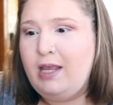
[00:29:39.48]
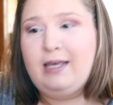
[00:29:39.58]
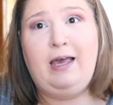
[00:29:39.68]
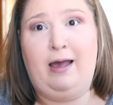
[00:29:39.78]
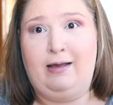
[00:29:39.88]

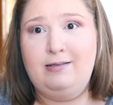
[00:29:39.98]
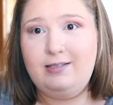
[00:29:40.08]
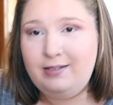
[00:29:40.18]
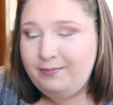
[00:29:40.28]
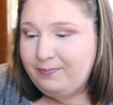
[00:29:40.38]

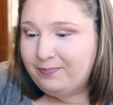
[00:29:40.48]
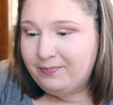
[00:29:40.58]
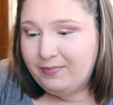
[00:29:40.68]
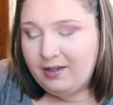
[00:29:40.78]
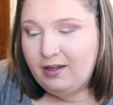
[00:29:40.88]
Guys,
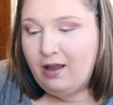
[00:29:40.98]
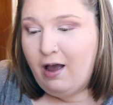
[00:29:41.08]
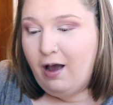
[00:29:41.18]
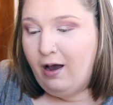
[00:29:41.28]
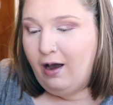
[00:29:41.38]

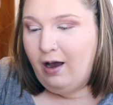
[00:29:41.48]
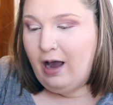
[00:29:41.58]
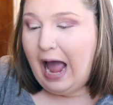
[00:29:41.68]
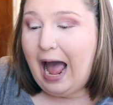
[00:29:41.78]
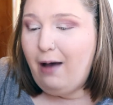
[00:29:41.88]

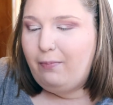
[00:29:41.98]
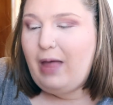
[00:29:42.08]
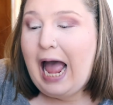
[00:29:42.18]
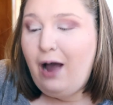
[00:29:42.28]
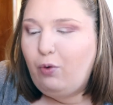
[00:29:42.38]

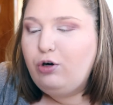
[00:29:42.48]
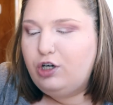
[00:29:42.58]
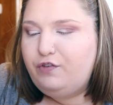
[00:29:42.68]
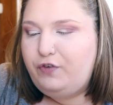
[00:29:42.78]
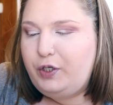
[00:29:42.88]
I
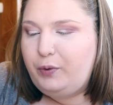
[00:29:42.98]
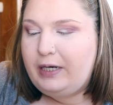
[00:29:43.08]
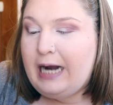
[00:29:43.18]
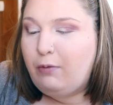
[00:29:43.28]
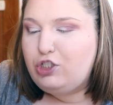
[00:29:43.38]
ordered food
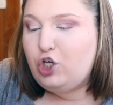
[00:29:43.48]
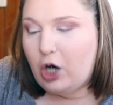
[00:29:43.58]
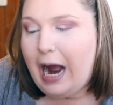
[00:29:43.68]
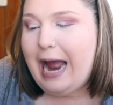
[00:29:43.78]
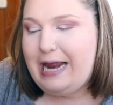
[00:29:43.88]
and I was
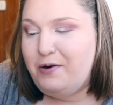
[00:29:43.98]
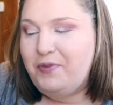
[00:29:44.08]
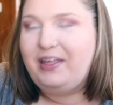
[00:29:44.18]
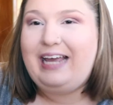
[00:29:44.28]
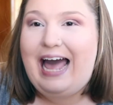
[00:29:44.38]
crying
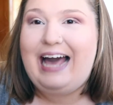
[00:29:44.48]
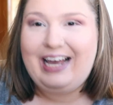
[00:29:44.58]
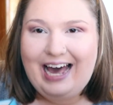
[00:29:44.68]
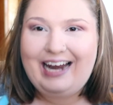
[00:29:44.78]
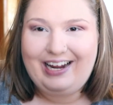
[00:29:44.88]
when the guy
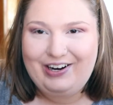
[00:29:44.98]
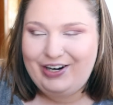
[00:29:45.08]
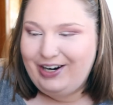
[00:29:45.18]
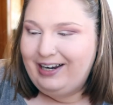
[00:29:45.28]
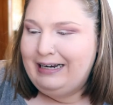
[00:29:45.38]
got
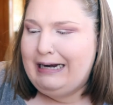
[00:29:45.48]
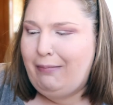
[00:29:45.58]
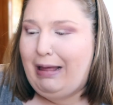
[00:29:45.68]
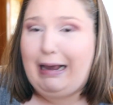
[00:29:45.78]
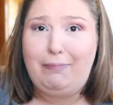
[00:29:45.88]
here. And
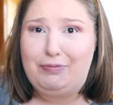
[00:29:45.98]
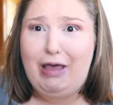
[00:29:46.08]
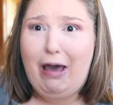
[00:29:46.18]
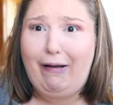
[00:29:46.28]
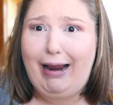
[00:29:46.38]
I'm like, I'm
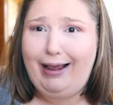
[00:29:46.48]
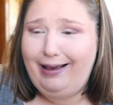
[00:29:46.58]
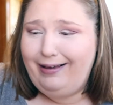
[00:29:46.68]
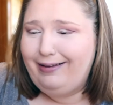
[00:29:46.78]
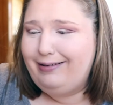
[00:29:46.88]

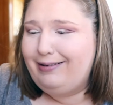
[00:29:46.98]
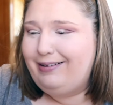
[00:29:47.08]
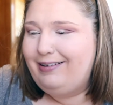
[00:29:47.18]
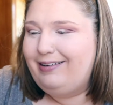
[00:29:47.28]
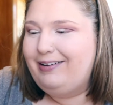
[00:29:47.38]
sorry.
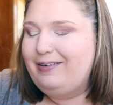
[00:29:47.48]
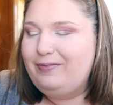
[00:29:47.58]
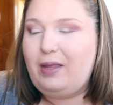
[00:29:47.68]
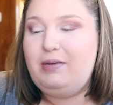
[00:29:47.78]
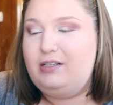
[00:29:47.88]

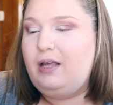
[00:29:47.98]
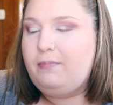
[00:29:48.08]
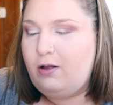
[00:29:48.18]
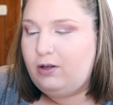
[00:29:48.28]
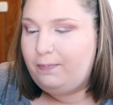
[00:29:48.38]

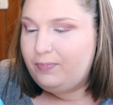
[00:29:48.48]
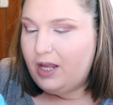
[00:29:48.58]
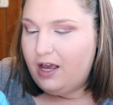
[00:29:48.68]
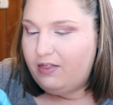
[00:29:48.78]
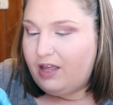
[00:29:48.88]
Hold on.
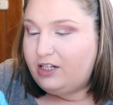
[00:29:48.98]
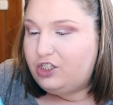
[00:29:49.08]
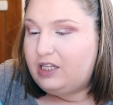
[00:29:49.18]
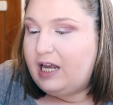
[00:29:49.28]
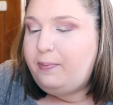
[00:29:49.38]

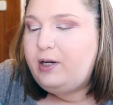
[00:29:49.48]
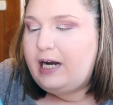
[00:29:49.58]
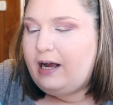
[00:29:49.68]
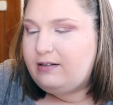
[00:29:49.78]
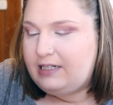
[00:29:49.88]
They put it
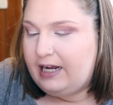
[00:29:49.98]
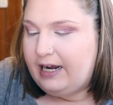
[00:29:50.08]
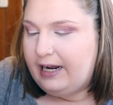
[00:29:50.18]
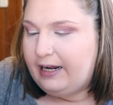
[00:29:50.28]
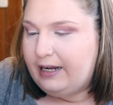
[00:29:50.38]
out
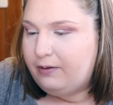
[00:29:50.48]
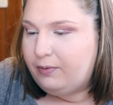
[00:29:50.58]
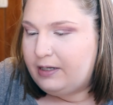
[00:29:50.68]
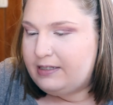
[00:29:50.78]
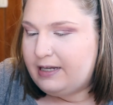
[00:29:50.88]
today. It
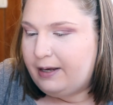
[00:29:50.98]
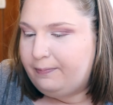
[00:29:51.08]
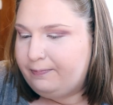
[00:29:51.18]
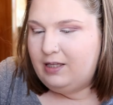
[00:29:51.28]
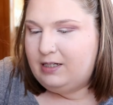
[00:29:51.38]
was,
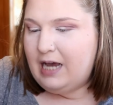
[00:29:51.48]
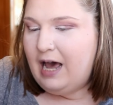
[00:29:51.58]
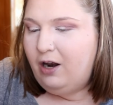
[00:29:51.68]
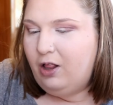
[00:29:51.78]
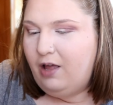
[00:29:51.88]
the
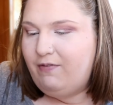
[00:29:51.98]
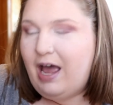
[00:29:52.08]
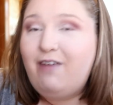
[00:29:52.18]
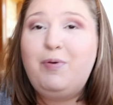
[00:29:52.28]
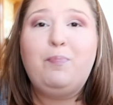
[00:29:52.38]
title of it,
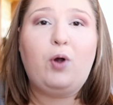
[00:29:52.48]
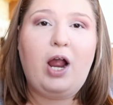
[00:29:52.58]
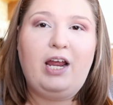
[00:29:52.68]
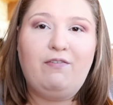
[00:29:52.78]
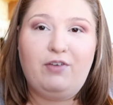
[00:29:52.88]
I've been
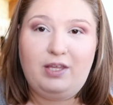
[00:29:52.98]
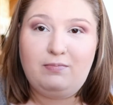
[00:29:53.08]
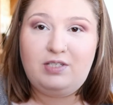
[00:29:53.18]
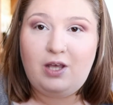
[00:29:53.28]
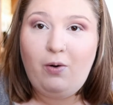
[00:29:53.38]
praying for
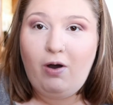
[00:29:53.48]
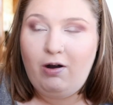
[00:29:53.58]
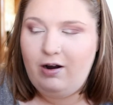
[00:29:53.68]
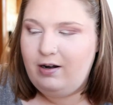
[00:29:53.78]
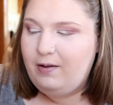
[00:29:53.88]
them so
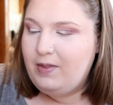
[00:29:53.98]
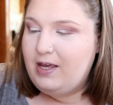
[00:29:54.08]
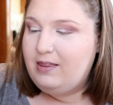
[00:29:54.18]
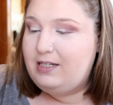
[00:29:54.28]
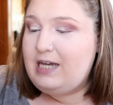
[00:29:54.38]
hard.
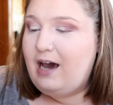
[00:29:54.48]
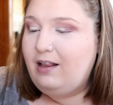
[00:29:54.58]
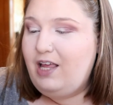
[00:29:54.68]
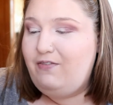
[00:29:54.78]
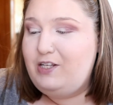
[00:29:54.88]
The
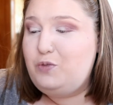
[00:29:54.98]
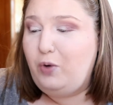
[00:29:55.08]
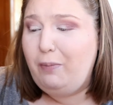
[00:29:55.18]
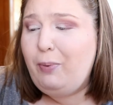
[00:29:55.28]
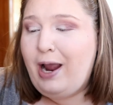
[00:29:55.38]
title of it is
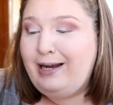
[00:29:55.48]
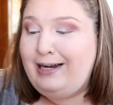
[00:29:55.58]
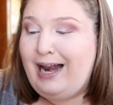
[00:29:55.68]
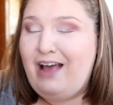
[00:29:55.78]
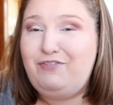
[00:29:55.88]
We're
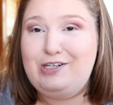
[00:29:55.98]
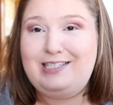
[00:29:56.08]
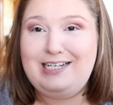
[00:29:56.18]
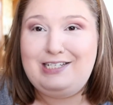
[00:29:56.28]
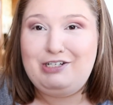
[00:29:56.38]
Pregnant After
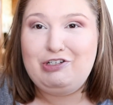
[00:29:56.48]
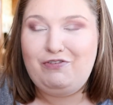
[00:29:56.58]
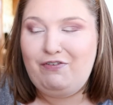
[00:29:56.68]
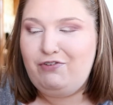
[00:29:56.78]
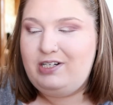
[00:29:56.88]
6 Years
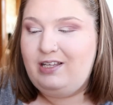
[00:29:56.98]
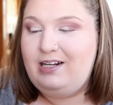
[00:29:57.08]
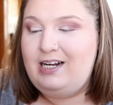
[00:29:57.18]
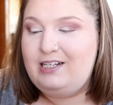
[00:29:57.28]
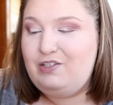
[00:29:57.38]
of
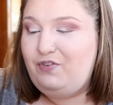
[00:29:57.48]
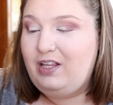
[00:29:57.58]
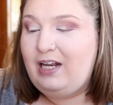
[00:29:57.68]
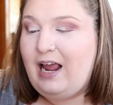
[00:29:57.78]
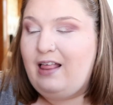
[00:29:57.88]
Infertility. It's
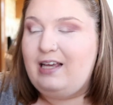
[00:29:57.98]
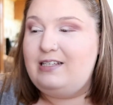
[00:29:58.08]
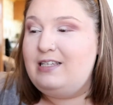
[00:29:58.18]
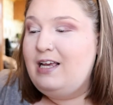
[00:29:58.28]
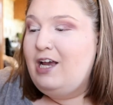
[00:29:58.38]
Phil and
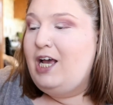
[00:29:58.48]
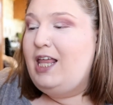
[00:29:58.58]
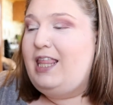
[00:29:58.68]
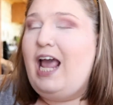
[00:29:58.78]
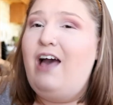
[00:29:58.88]
Alex.
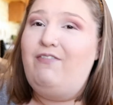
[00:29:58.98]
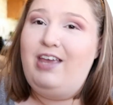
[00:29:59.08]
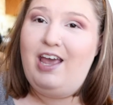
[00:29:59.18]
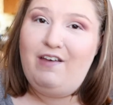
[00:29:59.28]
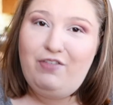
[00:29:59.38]
The
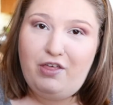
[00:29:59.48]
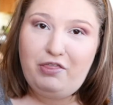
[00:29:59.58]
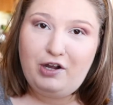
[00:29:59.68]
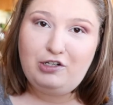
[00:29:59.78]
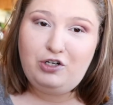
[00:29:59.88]
IVF, the
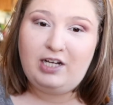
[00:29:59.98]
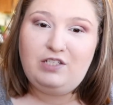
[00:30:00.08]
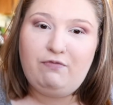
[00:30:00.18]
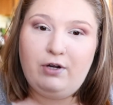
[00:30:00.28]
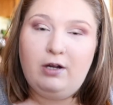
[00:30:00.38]
third
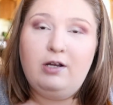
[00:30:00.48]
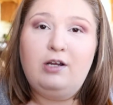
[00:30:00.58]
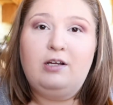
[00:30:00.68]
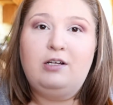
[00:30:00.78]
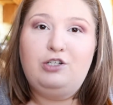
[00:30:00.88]
transfer,
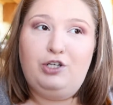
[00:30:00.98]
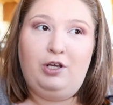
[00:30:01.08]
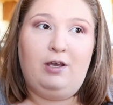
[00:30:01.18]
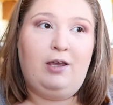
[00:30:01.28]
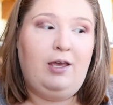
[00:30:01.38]

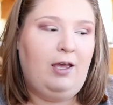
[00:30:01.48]
took.